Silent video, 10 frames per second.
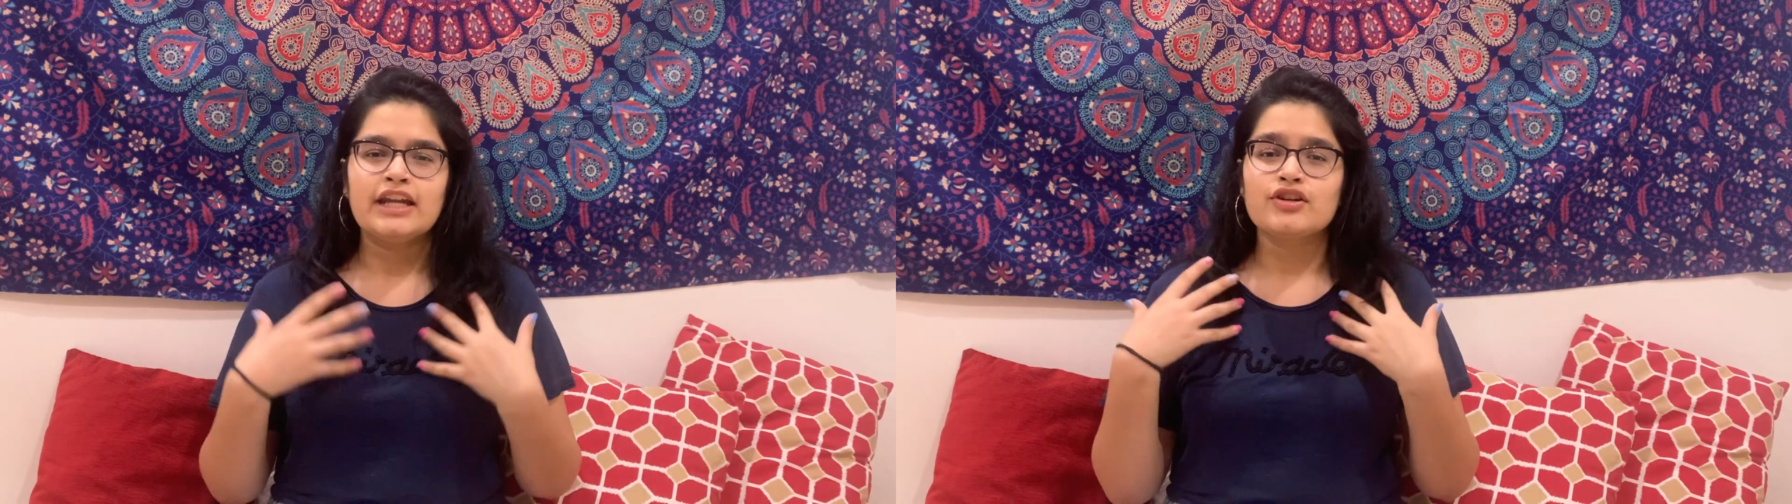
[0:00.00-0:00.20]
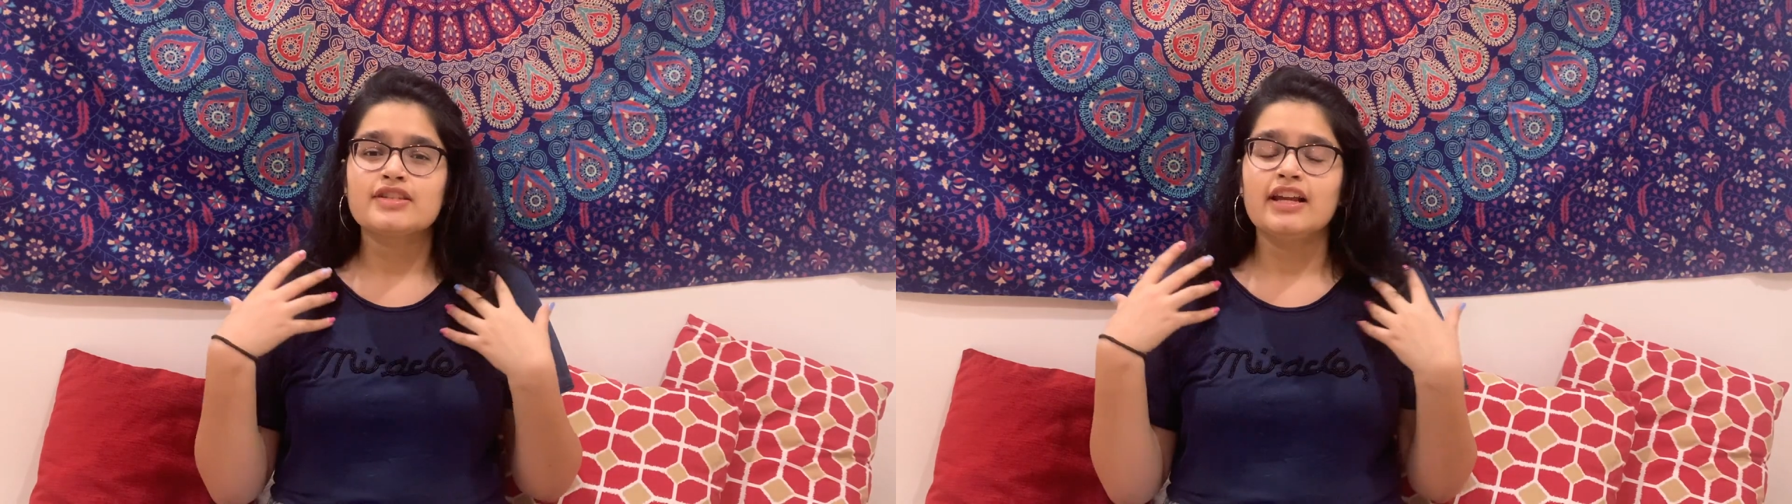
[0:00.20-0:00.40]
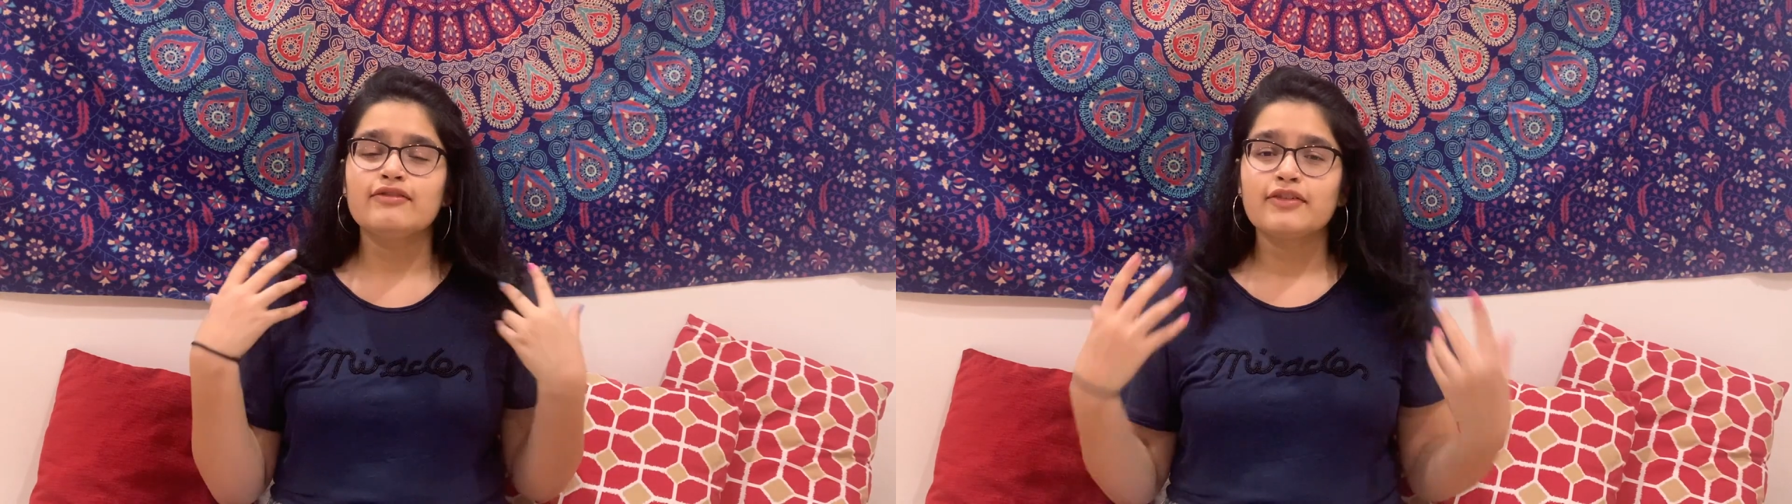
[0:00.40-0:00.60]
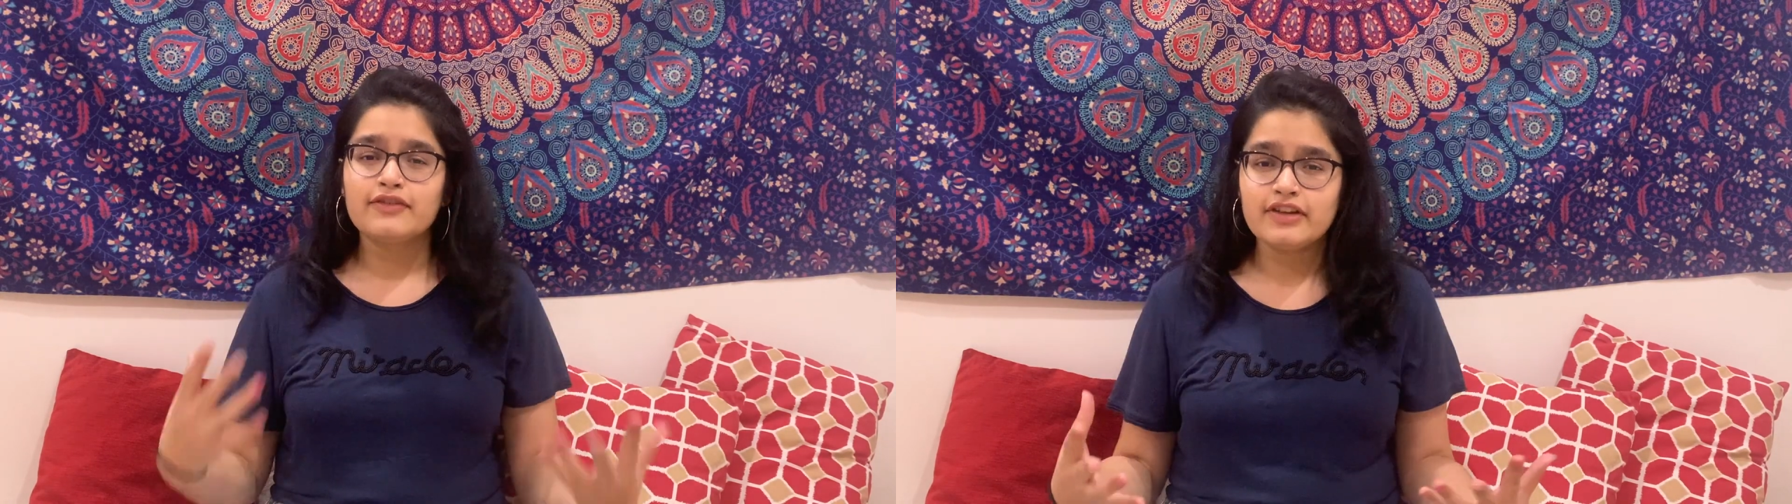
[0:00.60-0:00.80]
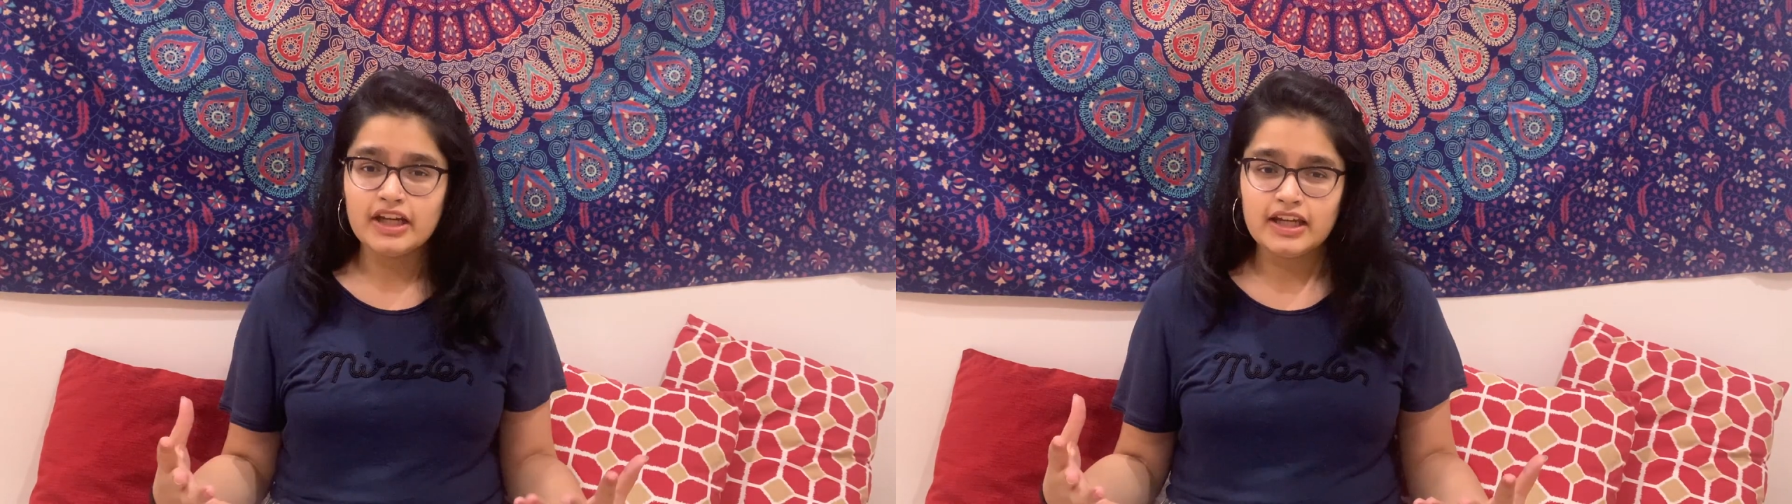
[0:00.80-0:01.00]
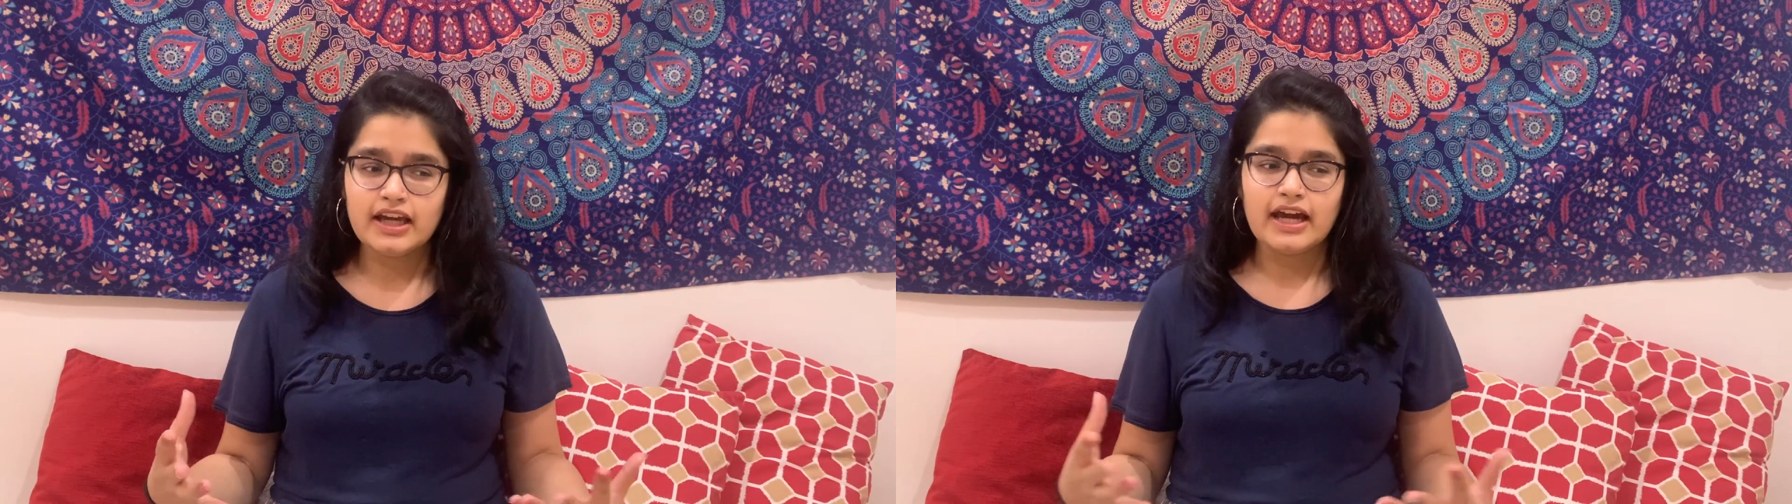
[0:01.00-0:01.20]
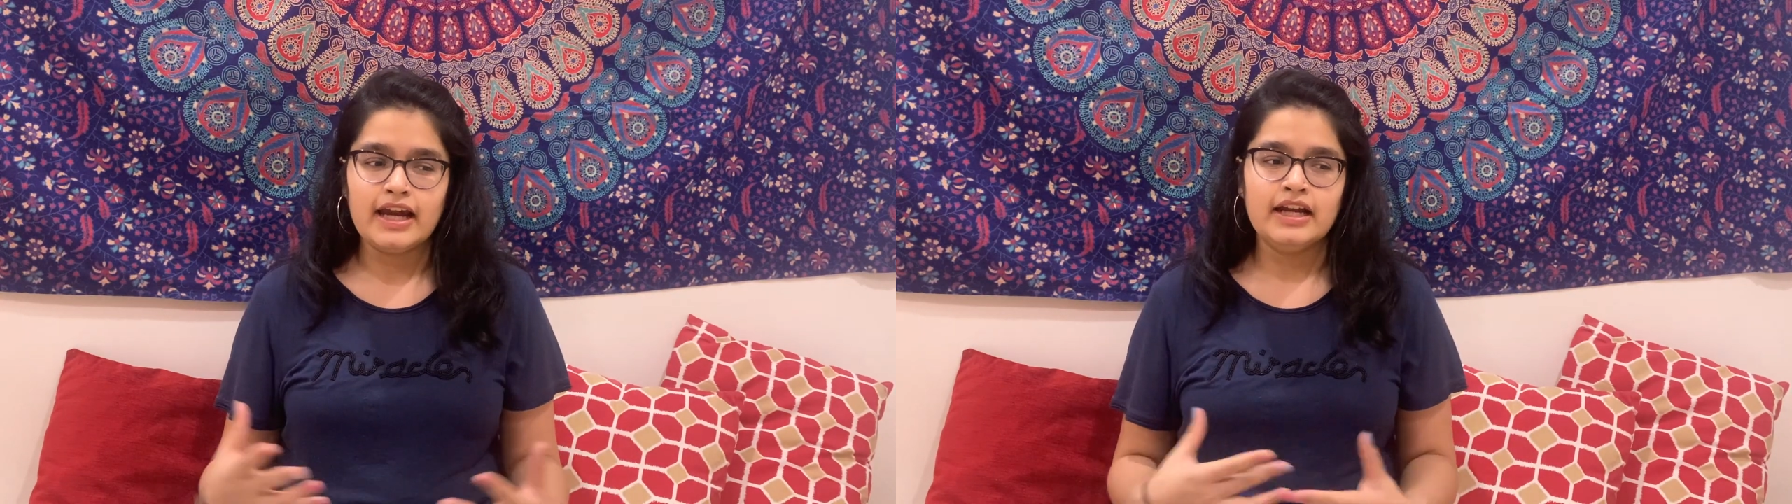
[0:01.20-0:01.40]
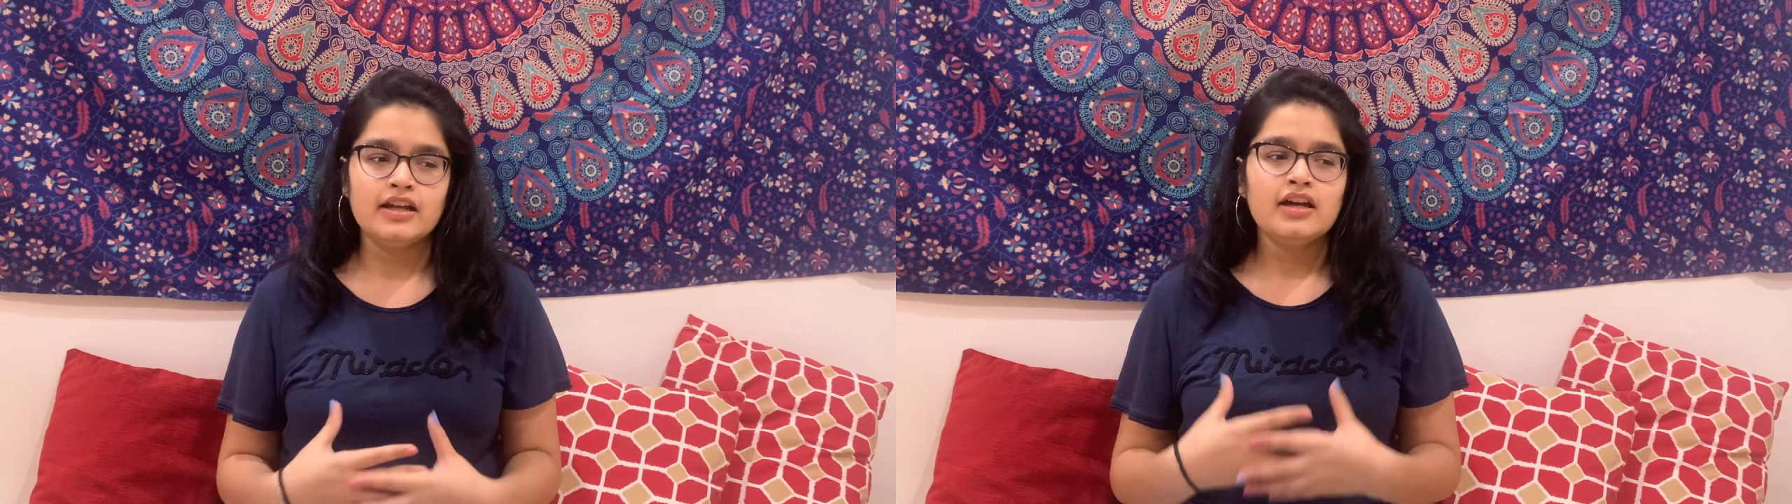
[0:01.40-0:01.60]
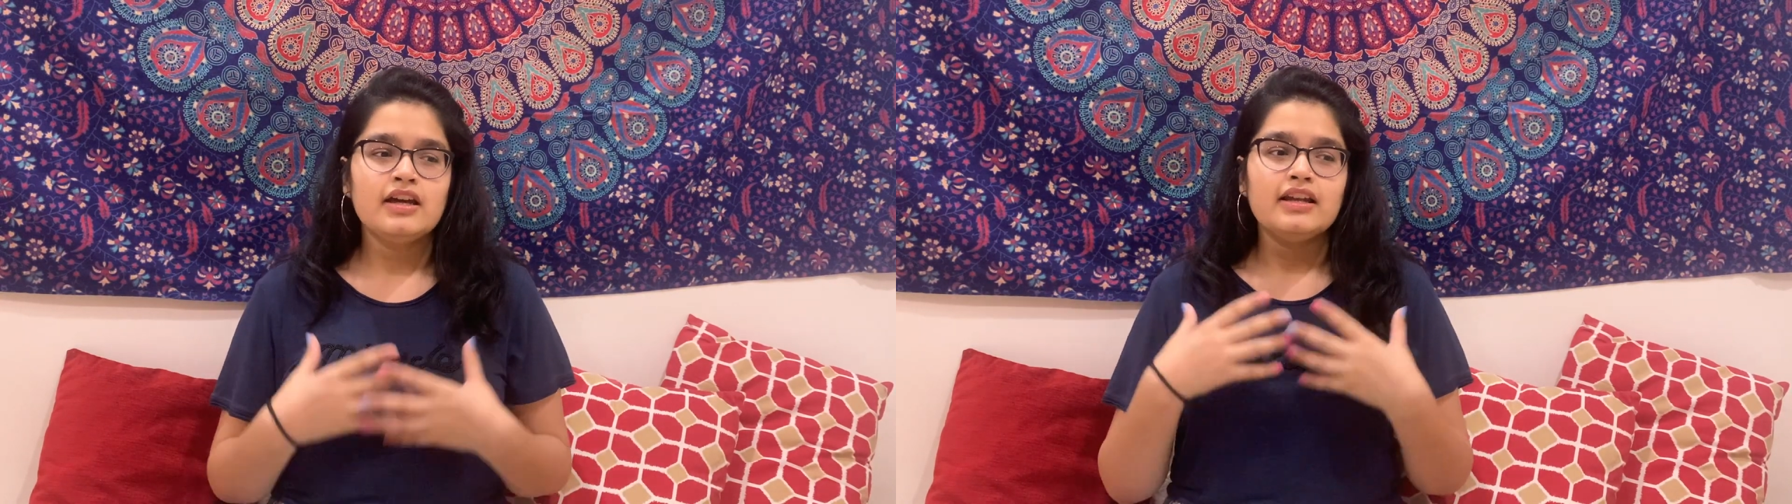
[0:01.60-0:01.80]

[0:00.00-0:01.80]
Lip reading: yourself free and